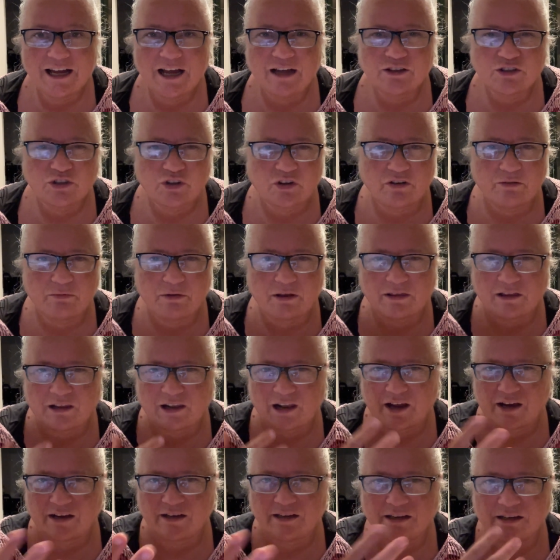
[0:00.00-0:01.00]
Sorry about the
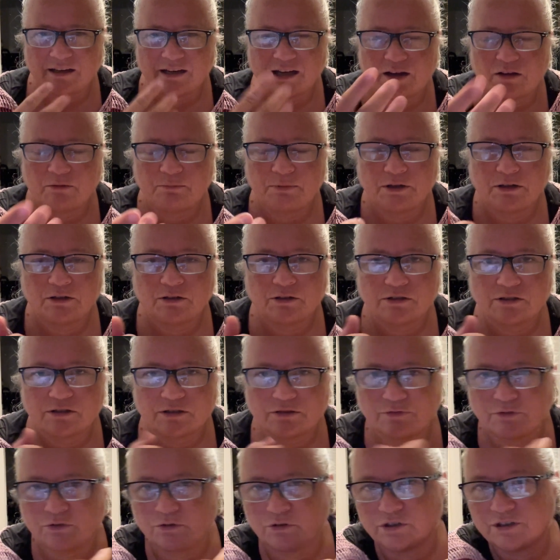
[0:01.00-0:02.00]
lighting now, because
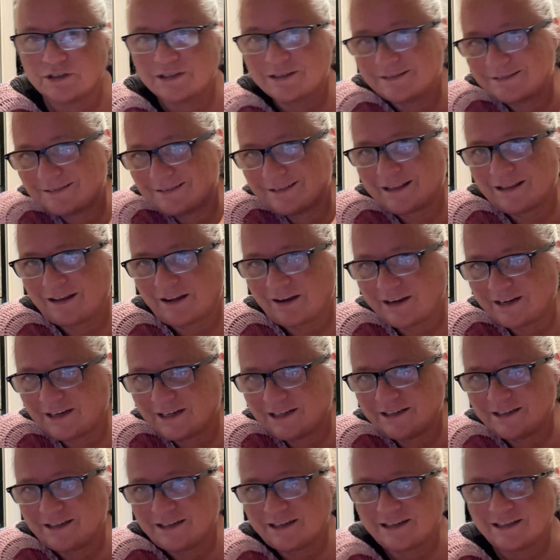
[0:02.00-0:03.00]
of course the
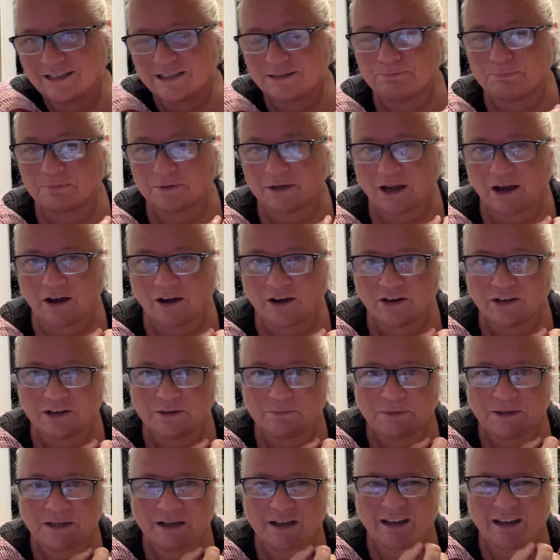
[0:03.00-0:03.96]
lighting is behind me.